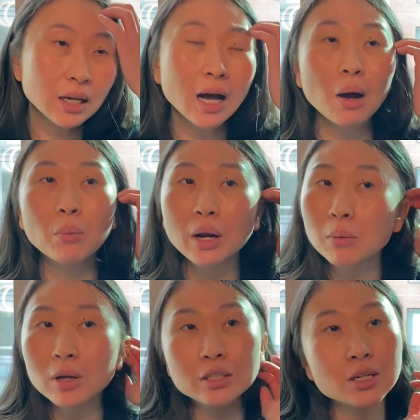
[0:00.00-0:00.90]
What I
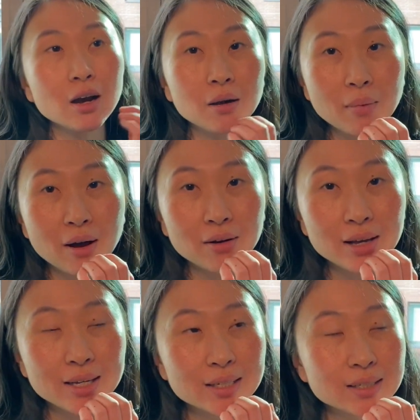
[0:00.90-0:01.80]
want to talk about
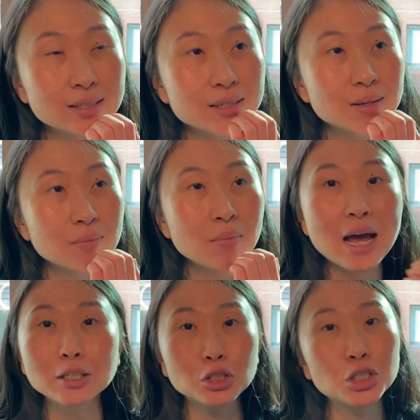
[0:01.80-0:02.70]
is
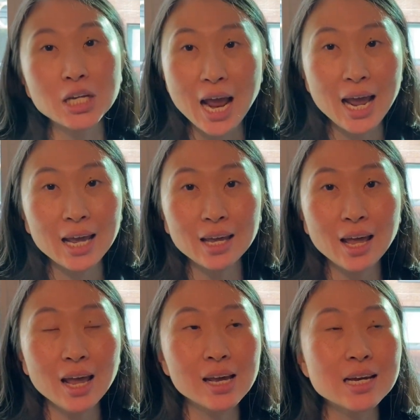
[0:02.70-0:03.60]
match
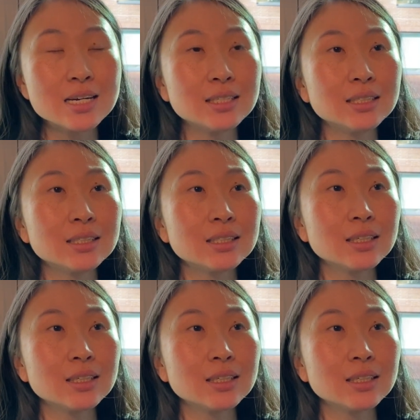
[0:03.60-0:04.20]
day and